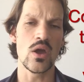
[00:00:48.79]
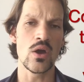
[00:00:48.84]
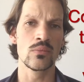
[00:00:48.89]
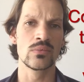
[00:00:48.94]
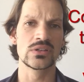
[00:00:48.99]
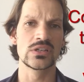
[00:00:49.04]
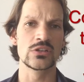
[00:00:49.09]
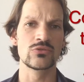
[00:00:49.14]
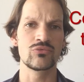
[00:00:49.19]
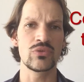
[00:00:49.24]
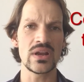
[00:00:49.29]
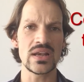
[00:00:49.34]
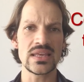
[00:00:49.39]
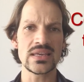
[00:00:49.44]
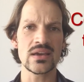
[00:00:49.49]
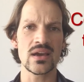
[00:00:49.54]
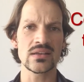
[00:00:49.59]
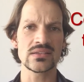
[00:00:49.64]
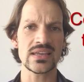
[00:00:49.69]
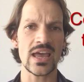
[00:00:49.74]
which is really
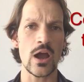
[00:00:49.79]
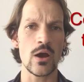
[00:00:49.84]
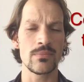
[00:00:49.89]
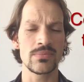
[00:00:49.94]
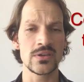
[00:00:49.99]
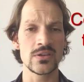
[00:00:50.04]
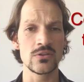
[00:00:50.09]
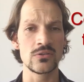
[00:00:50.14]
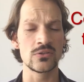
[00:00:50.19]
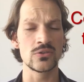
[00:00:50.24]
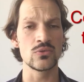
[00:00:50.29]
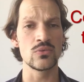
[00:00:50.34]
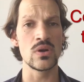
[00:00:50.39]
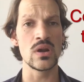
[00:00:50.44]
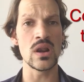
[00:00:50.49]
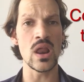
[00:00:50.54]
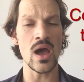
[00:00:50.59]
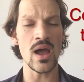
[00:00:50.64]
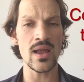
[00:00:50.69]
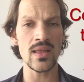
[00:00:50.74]
going to help you to
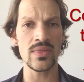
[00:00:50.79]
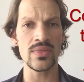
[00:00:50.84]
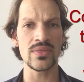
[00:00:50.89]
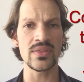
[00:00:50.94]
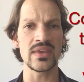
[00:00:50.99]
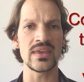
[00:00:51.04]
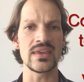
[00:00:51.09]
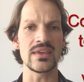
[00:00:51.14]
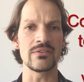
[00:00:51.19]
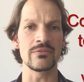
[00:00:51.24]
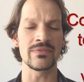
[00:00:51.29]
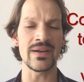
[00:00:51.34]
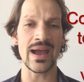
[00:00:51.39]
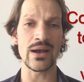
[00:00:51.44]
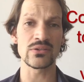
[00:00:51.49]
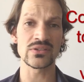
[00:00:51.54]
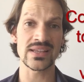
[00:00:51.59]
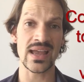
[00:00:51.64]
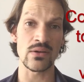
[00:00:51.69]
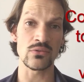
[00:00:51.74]
learn the
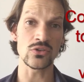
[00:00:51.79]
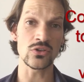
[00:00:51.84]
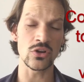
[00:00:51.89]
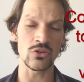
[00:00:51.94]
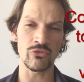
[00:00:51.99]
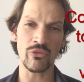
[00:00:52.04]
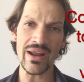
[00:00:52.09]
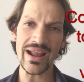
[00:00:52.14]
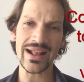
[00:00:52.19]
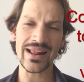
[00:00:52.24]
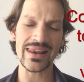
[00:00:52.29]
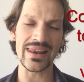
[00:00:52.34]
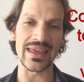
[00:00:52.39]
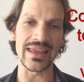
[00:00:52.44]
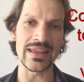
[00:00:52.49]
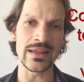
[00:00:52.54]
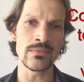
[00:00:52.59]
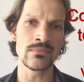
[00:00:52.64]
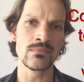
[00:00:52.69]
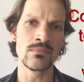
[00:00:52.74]
vowel sound
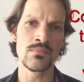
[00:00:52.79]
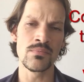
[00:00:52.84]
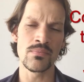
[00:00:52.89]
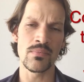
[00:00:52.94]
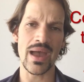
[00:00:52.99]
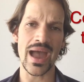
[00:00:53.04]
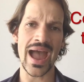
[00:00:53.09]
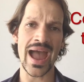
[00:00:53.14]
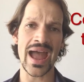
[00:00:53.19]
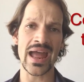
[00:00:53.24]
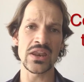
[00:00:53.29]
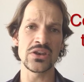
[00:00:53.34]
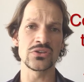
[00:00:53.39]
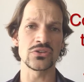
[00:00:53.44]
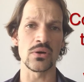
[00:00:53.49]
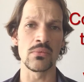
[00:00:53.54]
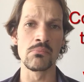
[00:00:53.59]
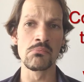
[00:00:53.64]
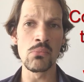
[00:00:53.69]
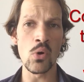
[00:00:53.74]
correctly
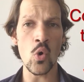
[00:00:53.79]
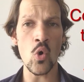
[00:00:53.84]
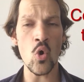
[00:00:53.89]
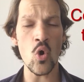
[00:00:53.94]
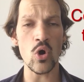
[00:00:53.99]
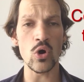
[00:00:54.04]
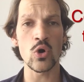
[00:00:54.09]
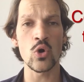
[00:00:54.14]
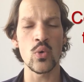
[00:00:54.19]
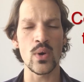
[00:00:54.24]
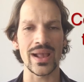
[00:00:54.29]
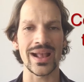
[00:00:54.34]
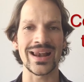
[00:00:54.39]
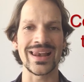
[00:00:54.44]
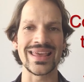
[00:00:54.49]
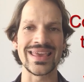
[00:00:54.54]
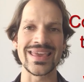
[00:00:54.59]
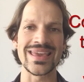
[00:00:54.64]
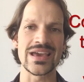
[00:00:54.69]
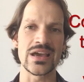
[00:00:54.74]
and more
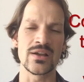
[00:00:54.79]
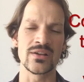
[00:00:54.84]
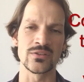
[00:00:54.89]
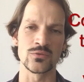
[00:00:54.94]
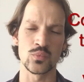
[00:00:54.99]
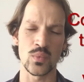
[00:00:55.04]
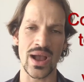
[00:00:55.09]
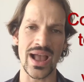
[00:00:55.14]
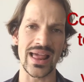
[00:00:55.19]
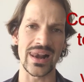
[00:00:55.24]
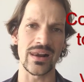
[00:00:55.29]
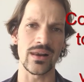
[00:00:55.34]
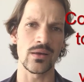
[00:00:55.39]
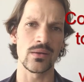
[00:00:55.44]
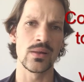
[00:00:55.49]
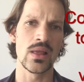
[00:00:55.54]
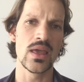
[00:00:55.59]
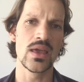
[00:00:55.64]
quickly as well.